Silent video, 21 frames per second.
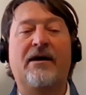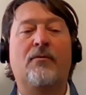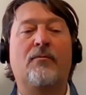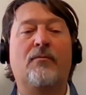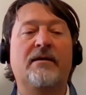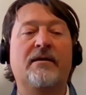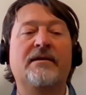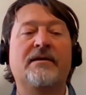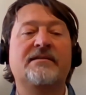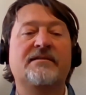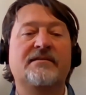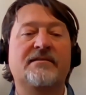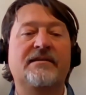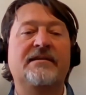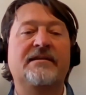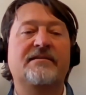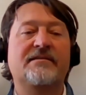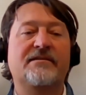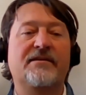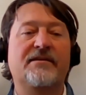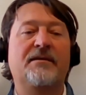where it's
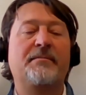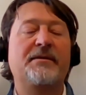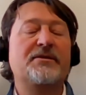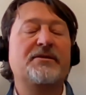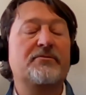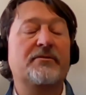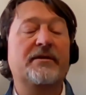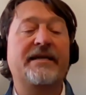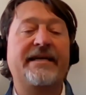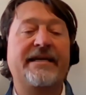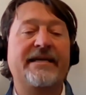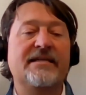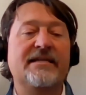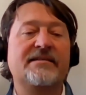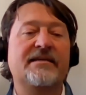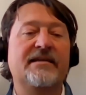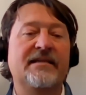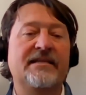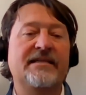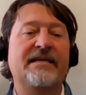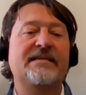going to be tricky, and it's
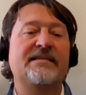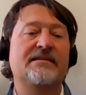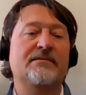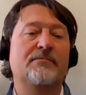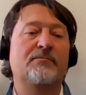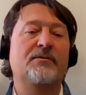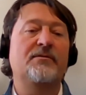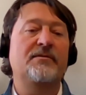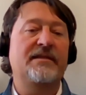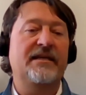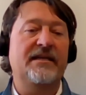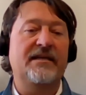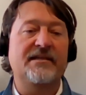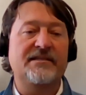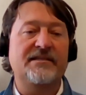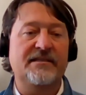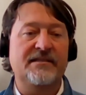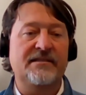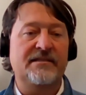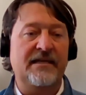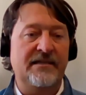going to take some real
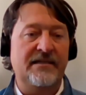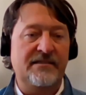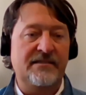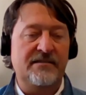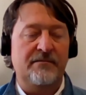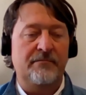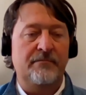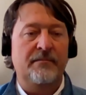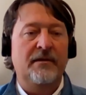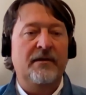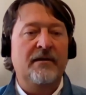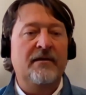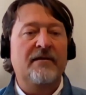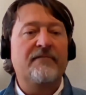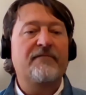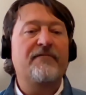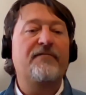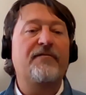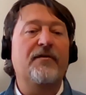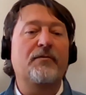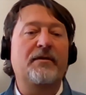diligence and some
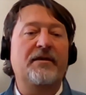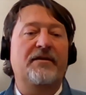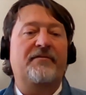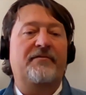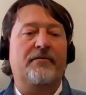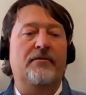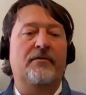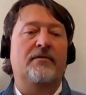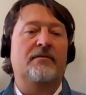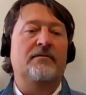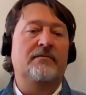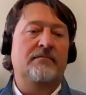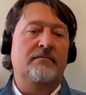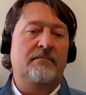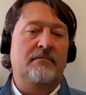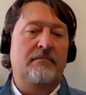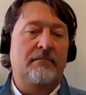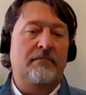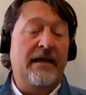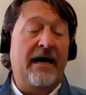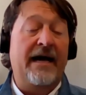focus on
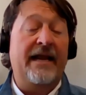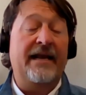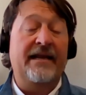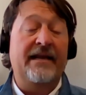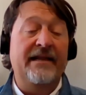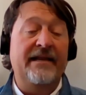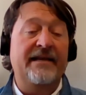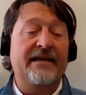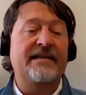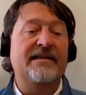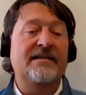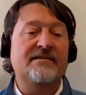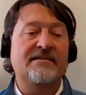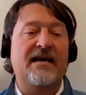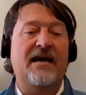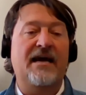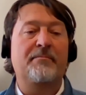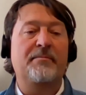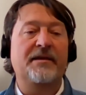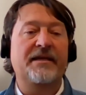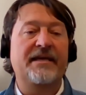not letting this
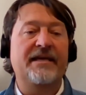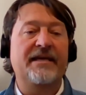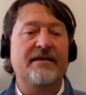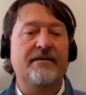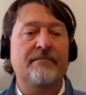happen again.